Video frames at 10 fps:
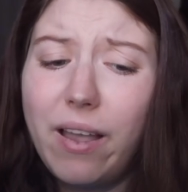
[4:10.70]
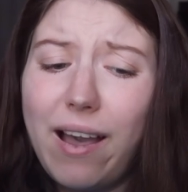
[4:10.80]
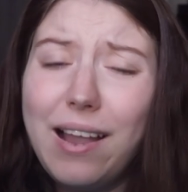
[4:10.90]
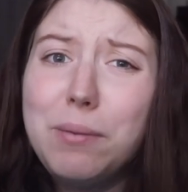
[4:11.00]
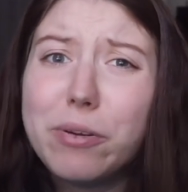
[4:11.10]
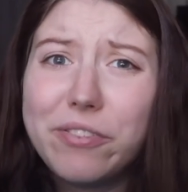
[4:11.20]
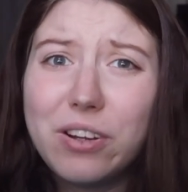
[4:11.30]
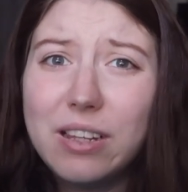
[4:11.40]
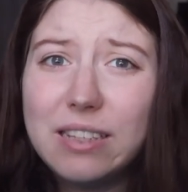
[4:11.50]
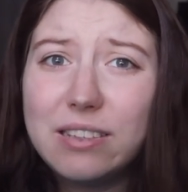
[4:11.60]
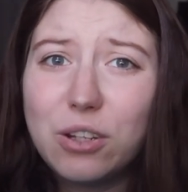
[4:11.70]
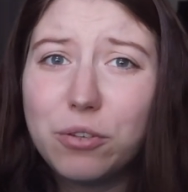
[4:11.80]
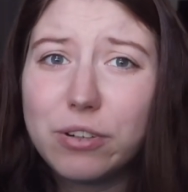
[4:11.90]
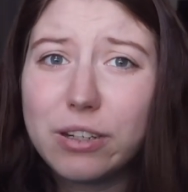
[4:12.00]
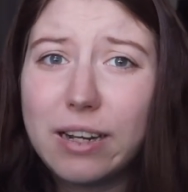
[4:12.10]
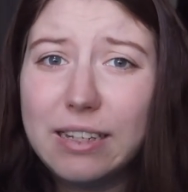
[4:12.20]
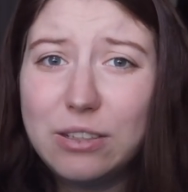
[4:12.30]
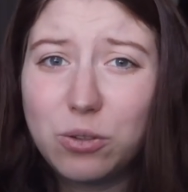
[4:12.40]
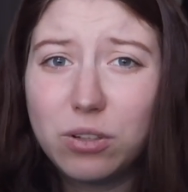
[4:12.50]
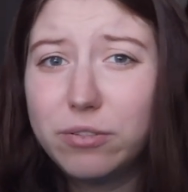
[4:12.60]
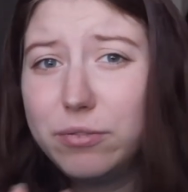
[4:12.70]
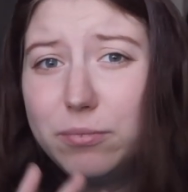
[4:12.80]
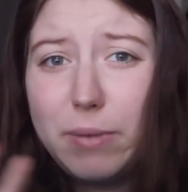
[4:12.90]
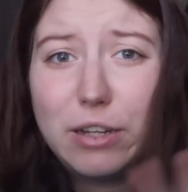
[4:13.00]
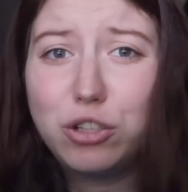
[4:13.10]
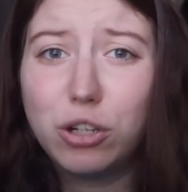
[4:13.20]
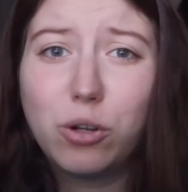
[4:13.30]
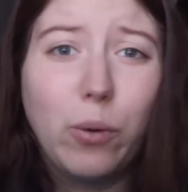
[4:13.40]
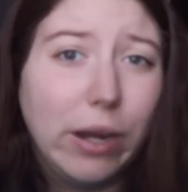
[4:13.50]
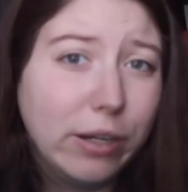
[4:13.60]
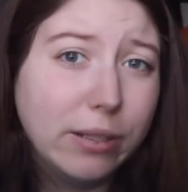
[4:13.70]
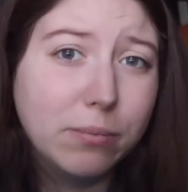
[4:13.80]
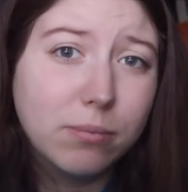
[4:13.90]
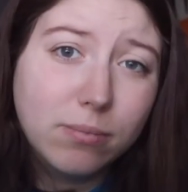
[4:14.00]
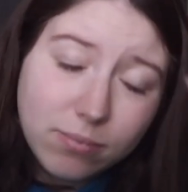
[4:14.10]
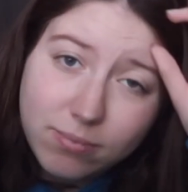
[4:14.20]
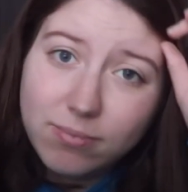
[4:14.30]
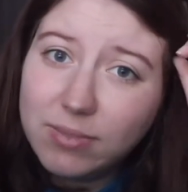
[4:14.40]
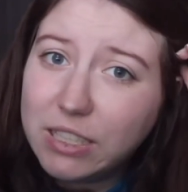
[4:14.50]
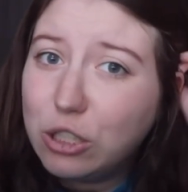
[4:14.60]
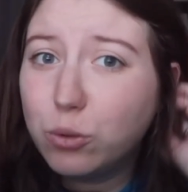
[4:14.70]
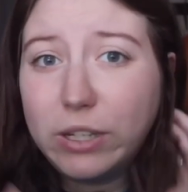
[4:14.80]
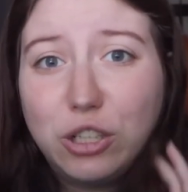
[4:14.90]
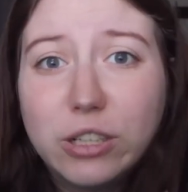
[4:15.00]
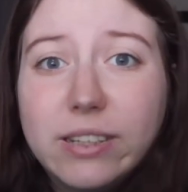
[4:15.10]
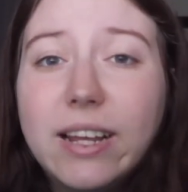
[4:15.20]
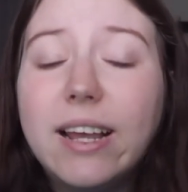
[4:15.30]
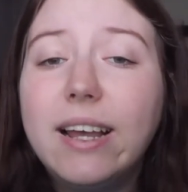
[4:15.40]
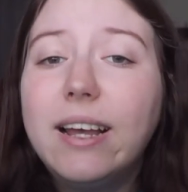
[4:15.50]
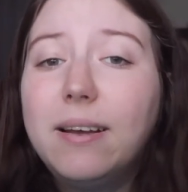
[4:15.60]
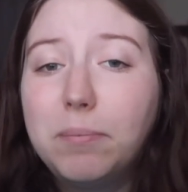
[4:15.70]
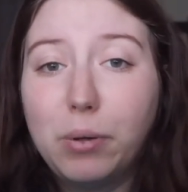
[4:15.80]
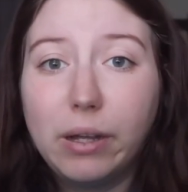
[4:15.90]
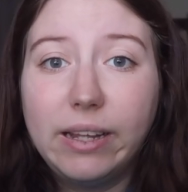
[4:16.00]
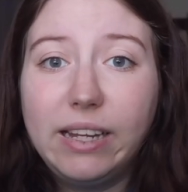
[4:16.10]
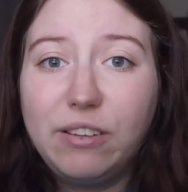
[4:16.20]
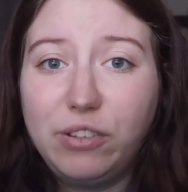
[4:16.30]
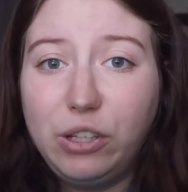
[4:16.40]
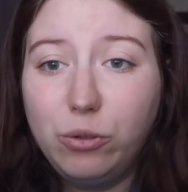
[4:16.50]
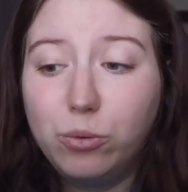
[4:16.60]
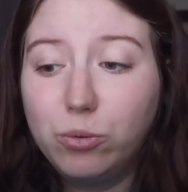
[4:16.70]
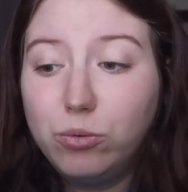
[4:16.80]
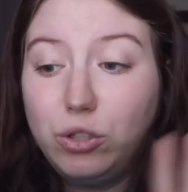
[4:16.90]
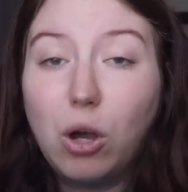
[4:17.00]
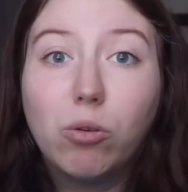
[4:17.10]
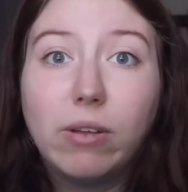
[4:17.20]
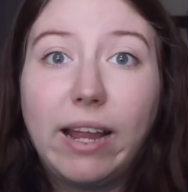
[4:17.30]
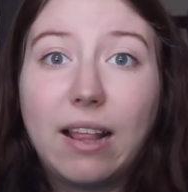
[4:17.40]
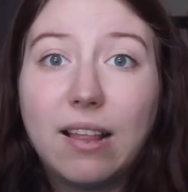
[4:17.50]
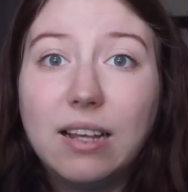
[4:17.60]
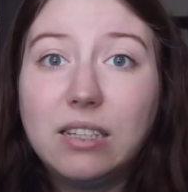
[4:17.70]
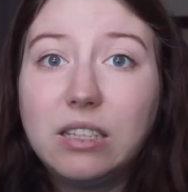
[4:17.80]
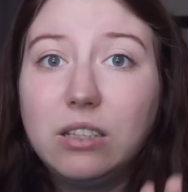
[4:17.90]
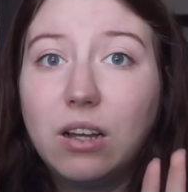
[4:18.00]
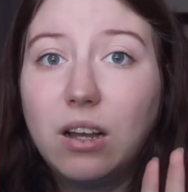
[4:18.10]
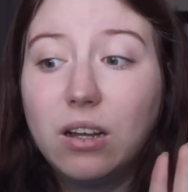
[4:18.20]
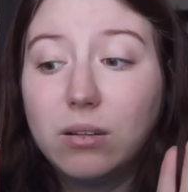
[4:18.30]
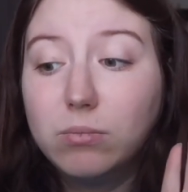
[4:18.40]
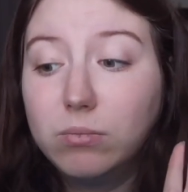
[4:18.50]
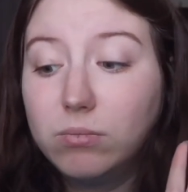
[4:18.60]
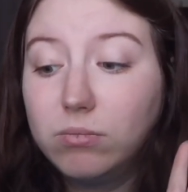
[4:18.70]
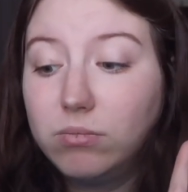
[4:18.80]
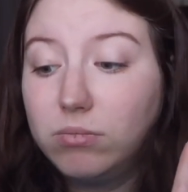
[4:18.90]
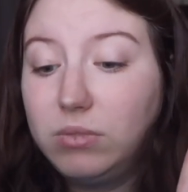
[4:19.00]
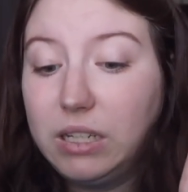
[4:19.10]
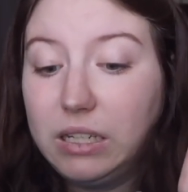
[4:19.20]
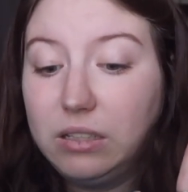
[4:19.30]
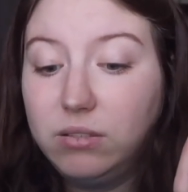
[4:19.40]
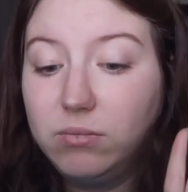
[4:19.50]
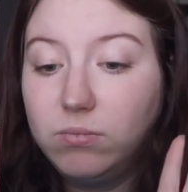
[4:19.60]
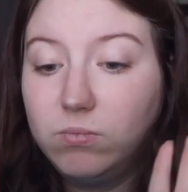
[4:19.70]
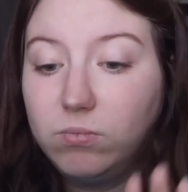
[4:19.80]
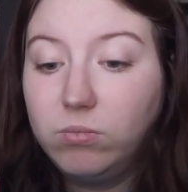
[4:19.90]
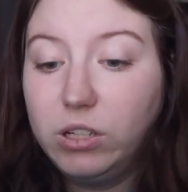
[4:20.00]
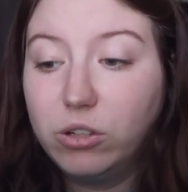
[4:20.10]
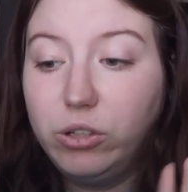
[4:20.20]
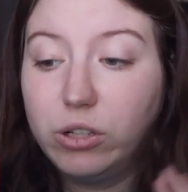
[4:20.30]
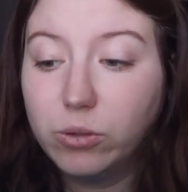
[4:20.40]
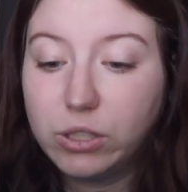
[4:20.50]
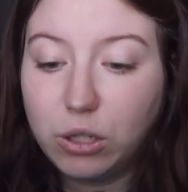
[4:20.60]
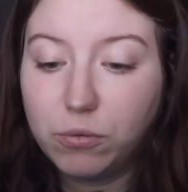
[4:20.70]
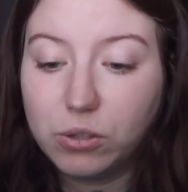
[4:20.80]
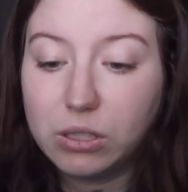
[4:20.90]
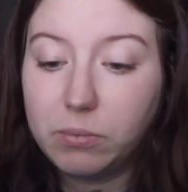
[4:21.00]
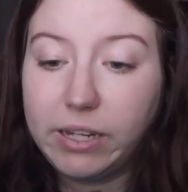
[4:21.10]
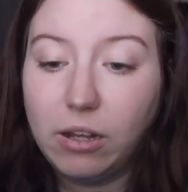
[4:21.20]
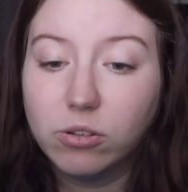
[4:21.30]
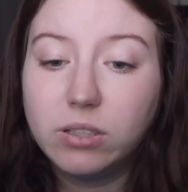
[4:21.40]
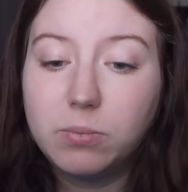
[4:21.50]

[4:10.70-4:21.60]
I prefer this over any sort of mesh aquarium situation. But if you don't like this, then, you know, you can always go for something else.